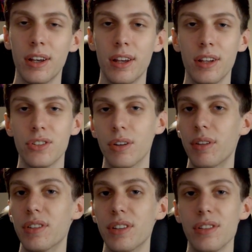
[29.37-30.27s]
so
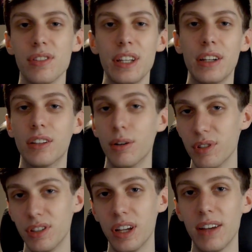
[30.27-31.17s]
this is the
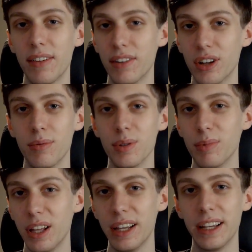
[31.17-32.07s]
closest I've ever come to
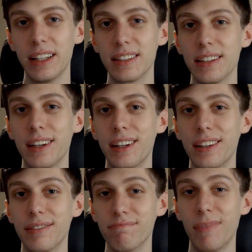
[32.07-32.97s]
playing it,
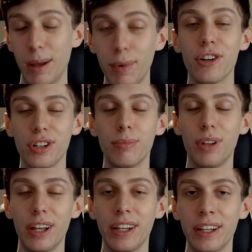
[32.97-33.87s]
and I'm actually
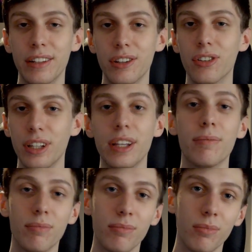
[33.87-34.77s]
playing it. Not the
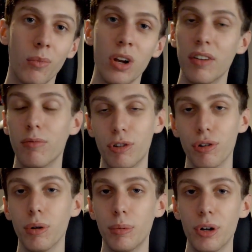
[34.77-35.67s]
one I've
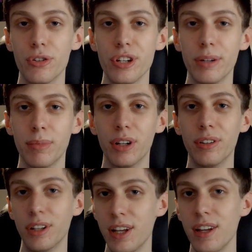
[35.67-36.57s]
grew up watching, but
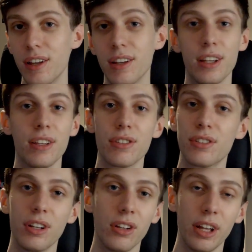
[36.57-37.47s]
it's
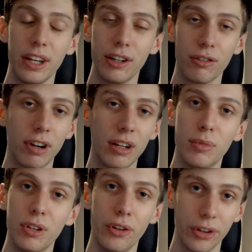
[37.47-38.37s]
still an
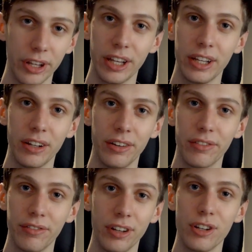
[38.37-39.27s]
incredible looking
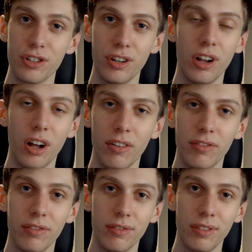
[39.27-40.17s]
version
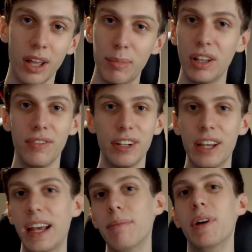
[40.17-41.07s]
of a beloved
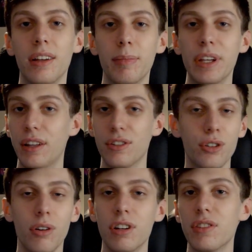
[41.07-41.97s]
game. But yeah, the
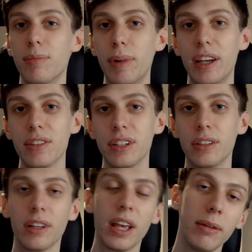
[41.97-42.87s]
story's
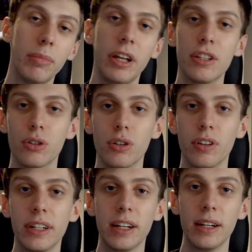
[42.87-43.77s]
amazing. The gameplay's
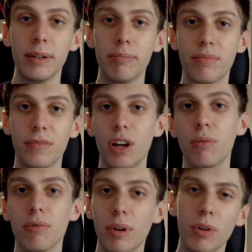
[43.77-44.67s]
alright.
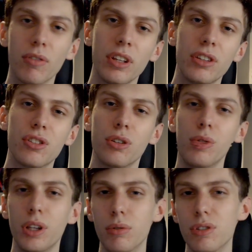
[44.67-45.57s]
I'm not really too
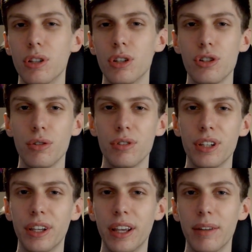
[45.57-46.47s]
used to the
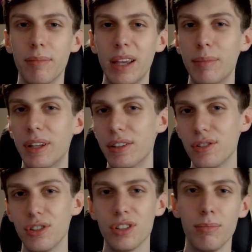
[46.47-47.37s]
shooting yet. Maybe it's
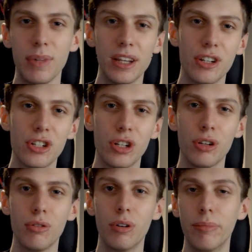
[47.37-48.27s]
just a me
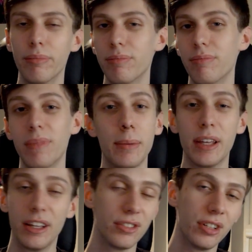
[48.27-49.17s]
issue, or
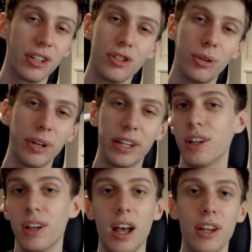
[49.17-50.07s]
maybe it is the
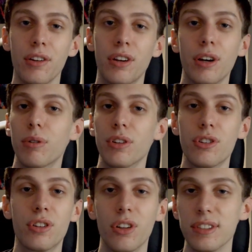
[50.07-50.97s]
shooting. I don't know what the
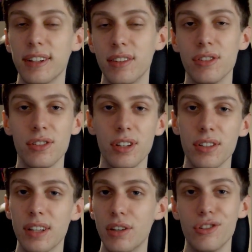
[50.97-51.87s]
consensus
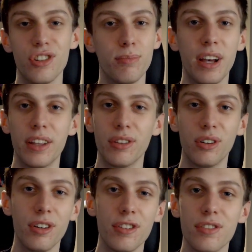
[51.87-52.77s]
is. That's just my
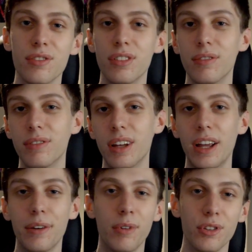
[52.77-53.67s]
thoughts.
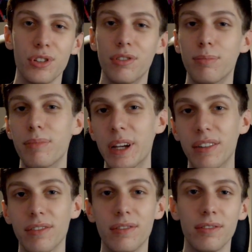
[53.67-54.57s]
I'm not too big
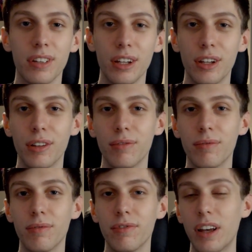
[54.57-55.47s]
of a
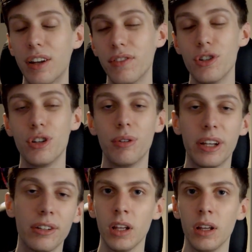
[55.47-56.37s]
fan of the
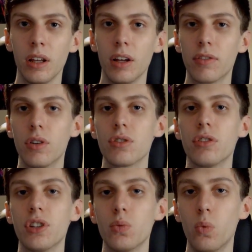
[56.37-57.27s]
shooting. Of course,
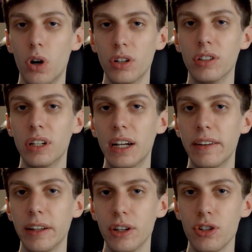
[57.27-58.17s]
there is one
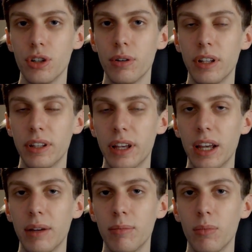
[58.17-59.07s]
glaring issue in the
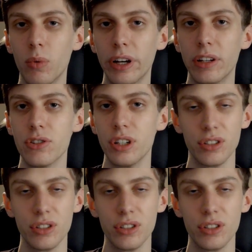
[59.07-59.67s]
game, which is the